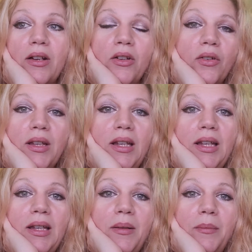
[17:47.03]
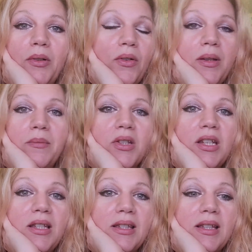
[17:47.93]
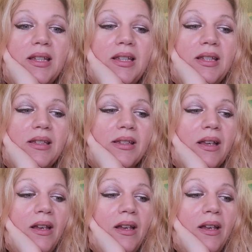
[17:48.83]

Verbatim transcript: cream, cream cheeses,